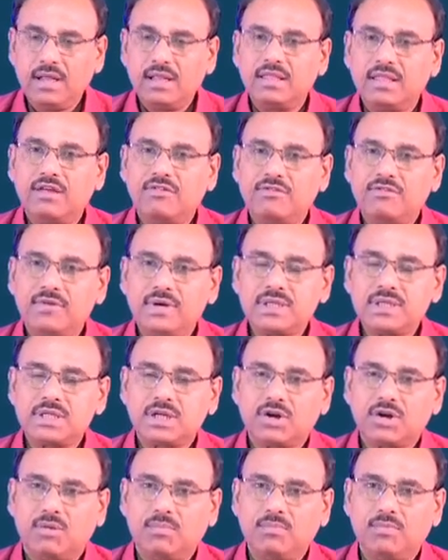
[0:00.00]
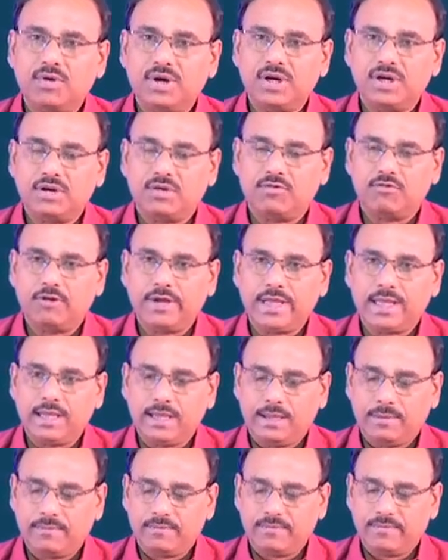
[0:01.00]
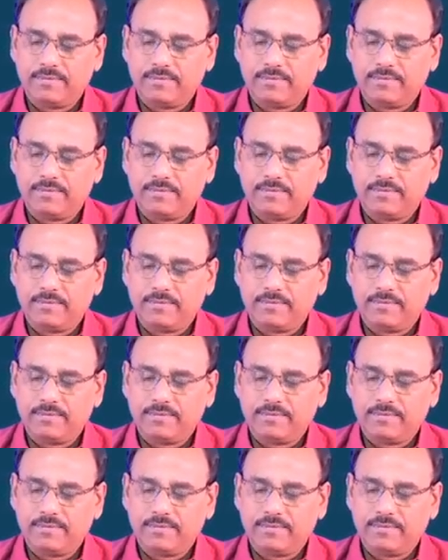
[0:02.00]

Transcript: the first component of y k.